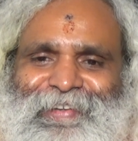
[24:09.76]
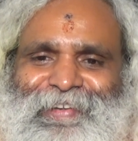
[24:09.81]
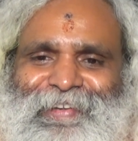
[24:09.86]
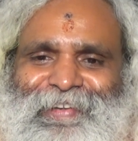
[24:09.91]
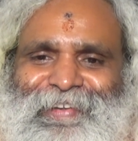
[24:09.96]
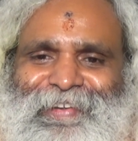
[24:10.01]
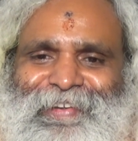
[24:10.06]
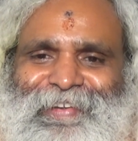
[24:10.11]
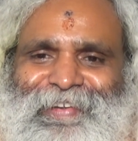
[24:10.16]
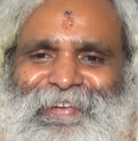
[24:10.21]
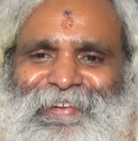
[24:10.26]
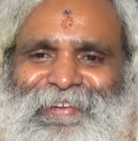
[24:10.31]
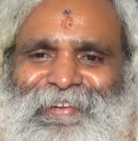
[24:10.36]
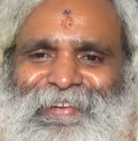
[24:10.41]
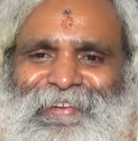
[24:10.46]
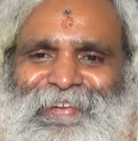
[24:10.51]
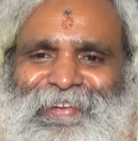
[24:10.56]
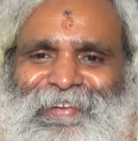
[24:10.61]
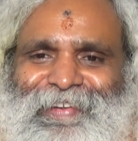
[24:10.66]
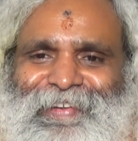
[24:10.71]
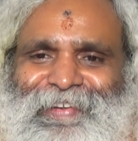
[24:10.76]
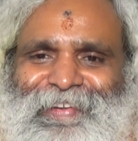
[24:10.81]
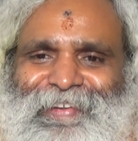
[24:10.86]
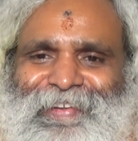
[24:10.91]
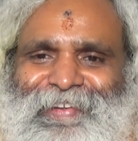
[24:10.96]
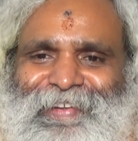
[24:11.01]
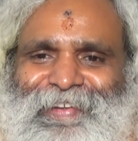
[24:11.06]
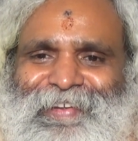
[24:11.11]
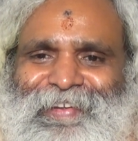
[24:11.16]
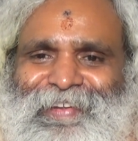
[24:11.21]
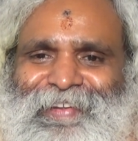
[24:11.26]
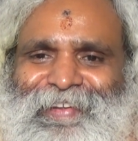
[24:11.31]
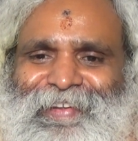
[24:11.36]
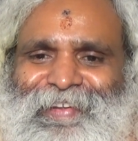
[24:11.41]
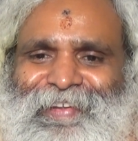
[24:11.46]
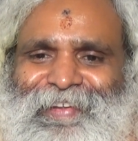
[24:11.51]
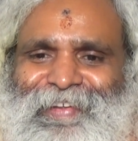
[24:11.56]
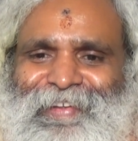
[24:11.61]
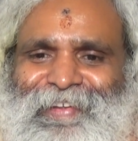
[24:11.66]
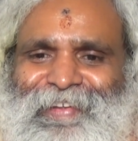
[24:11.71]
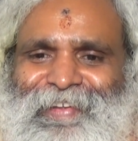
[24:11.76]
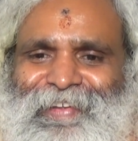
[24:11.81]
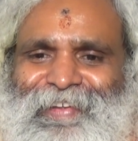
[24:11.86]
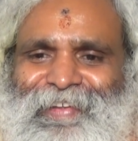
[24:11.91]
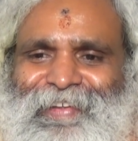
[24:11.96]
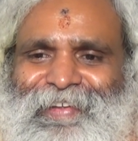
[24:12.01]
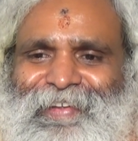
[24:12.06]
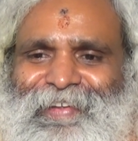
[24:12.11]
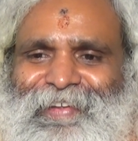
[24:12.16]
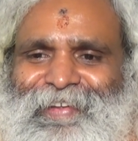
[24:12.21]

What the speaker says: Nothing is said.